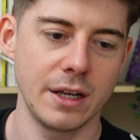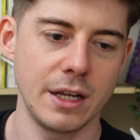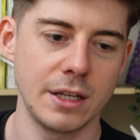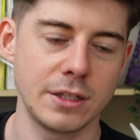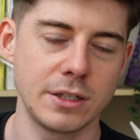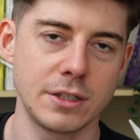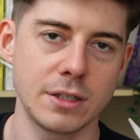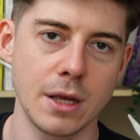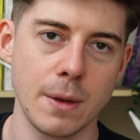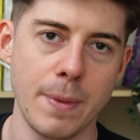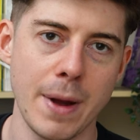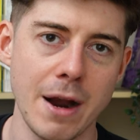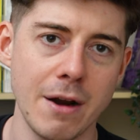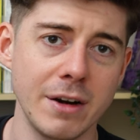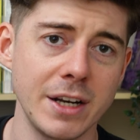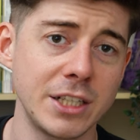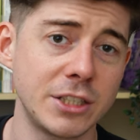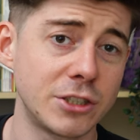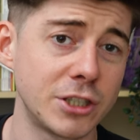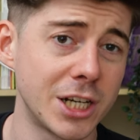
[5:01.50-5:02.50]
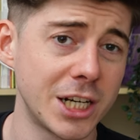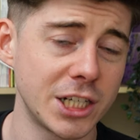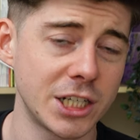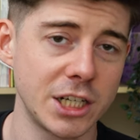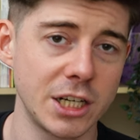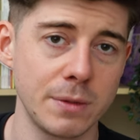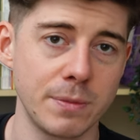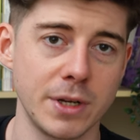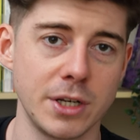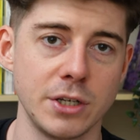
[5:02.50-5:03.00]
it's apparently
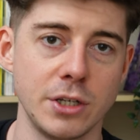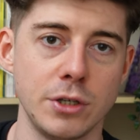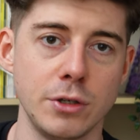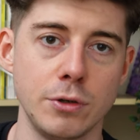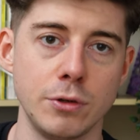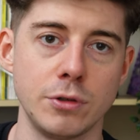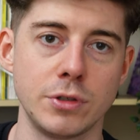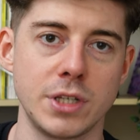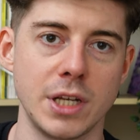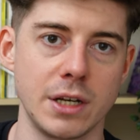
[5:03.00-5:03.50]
traditionally been used